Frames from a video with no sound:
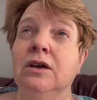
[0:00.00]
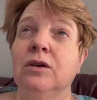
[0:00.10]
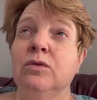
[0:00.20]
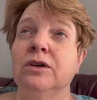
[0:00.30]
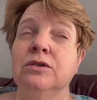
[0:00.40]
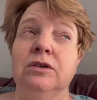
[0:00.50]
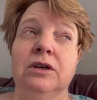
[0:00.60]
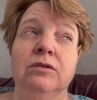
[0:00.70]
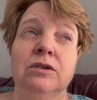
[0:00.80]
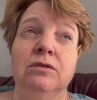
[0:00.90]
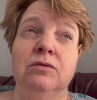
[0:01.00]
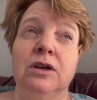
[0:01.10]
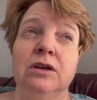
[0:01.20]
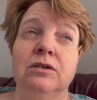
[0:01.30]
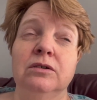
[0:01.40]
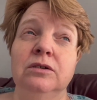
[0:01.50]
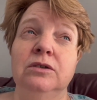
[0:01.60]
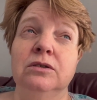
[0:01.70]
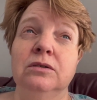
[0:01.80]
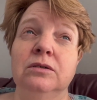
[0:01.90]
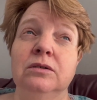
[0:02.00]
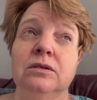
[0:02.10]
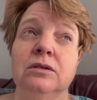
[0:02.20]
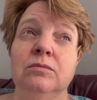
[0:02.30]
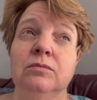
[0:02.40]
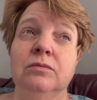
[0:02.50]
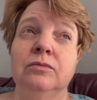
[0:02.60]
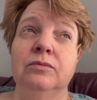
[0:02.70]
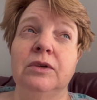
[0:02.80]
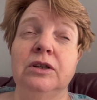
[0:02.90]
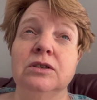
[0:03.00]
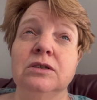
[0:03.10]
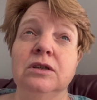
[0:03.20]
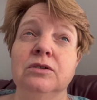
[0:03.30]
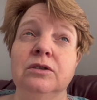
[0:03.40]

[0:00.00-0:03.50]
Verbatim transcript: I want to get rid of that urge. Um, I just need